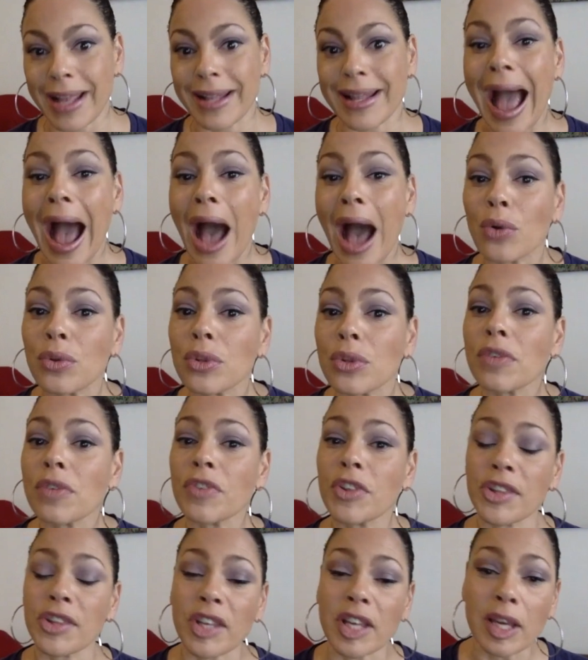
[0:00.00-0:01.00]
An ounce of
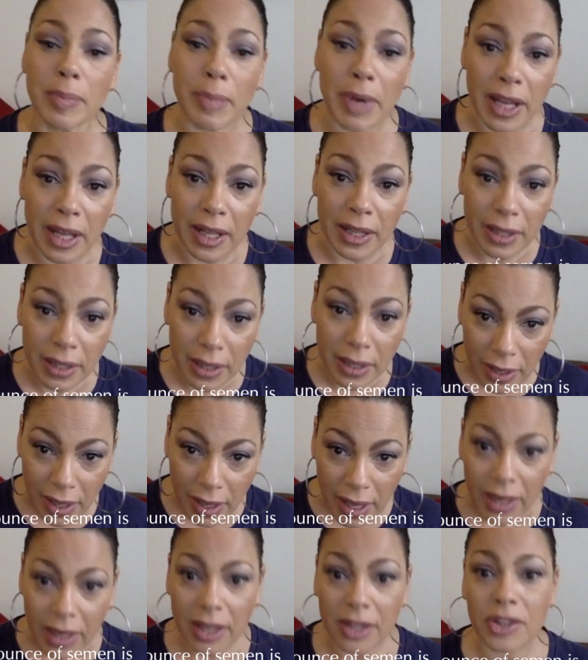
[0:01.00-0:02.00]

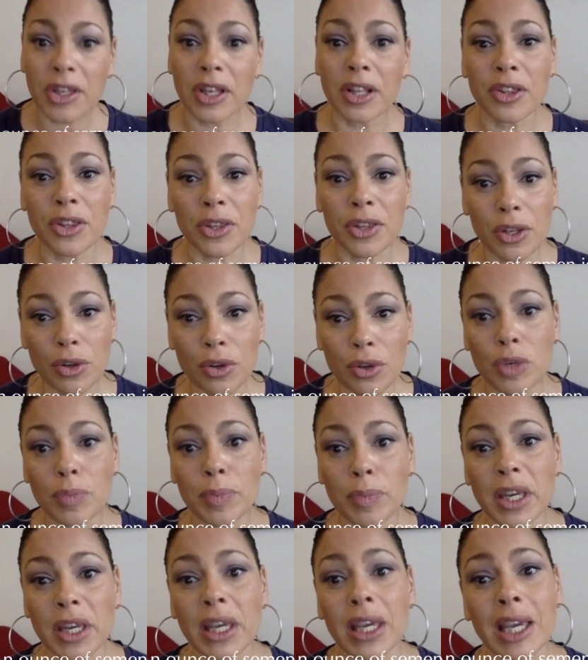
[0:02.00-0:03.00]
semen is considered to
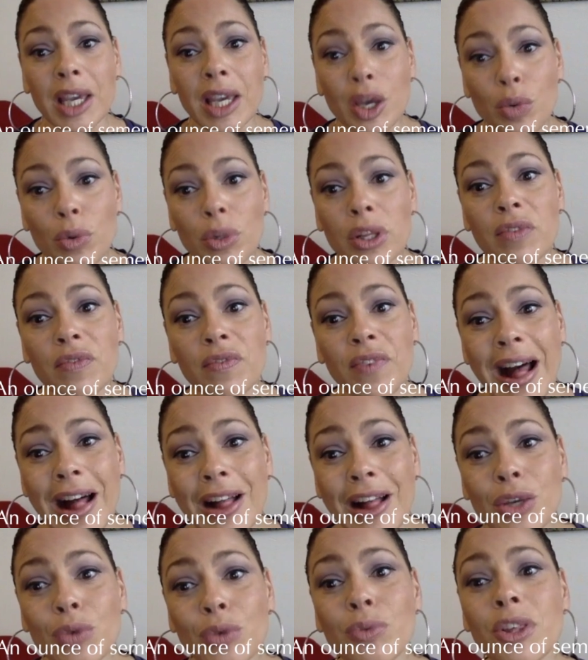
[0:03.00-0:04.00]
be equal in
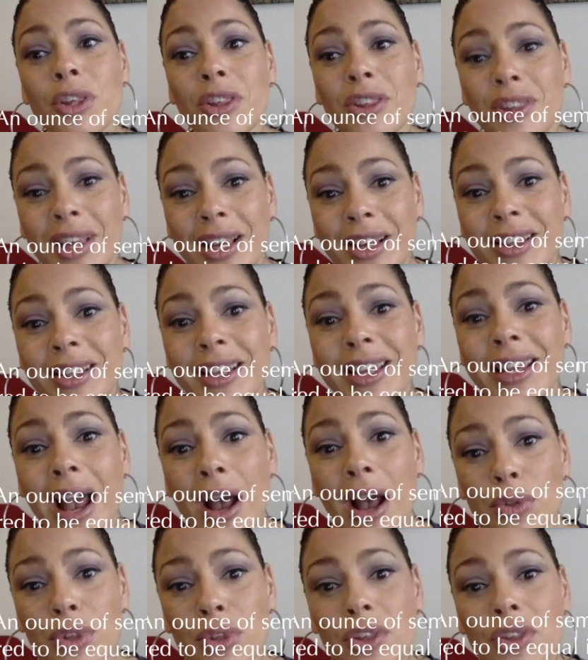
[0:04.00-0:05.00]
value to 60
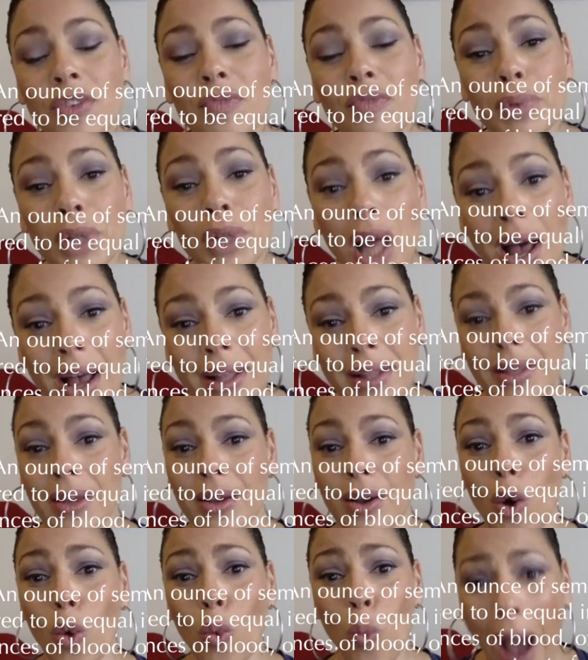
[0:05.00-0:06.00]
ounces of blood.
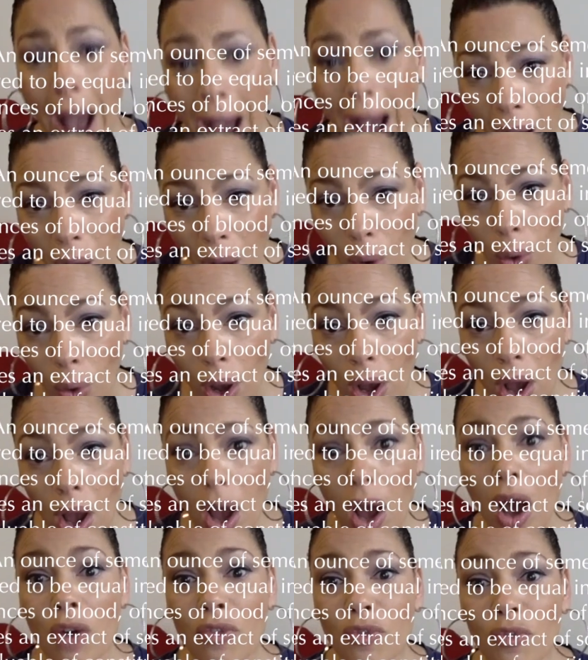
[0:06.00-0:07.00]
Wow. Of